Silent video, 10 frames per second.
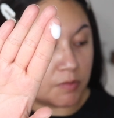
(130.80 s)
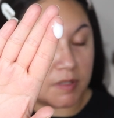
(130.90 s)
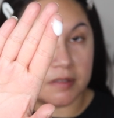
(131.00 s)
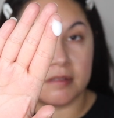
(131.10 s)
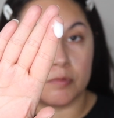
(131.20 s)

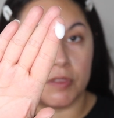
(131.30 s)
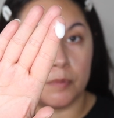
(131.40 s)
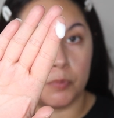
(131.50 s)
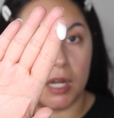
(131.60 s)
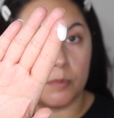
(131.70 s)
this is what the
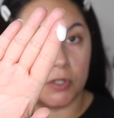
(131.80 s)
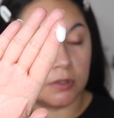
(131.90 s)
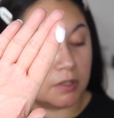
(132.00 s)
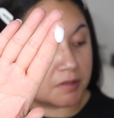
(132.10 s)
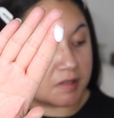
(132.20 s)
primer
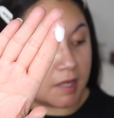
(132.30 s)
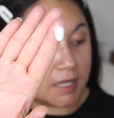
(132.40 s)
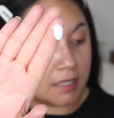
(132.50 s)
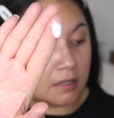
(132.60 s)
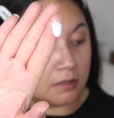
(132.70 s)
looks
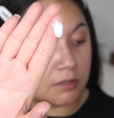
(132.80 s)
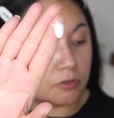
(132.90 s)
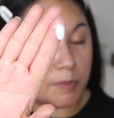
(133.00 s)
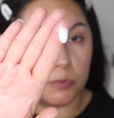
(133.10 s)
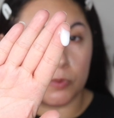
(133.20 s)
like, a little
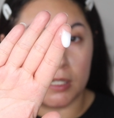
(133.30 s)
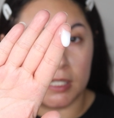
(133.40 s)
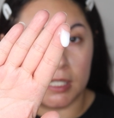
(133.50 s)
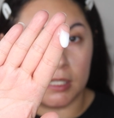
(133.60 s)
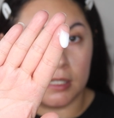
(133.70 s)
bit
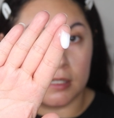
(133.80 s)
runny.